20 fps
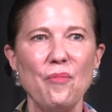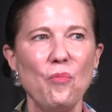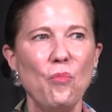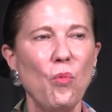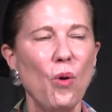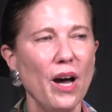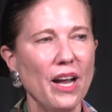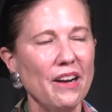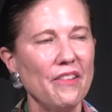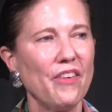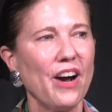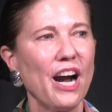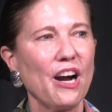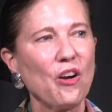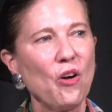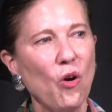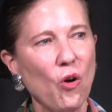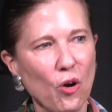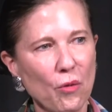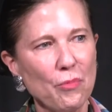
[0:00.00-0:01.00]
One of our
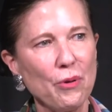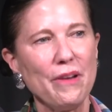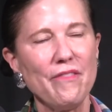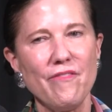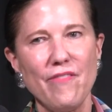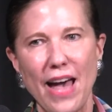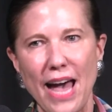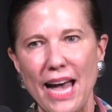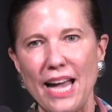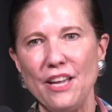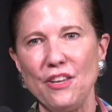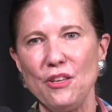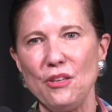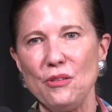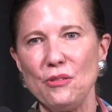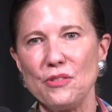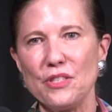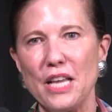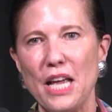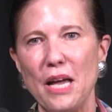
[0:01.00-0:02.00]
corporate
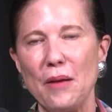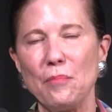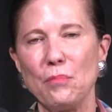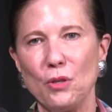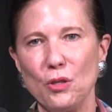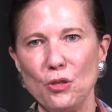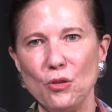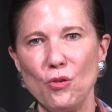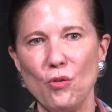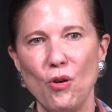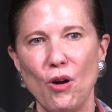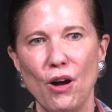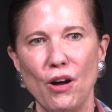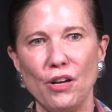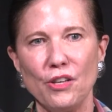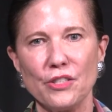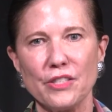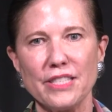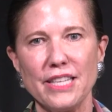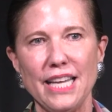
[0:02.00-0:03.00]
values at Blue
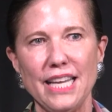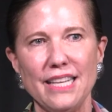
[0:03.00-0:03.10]
Cross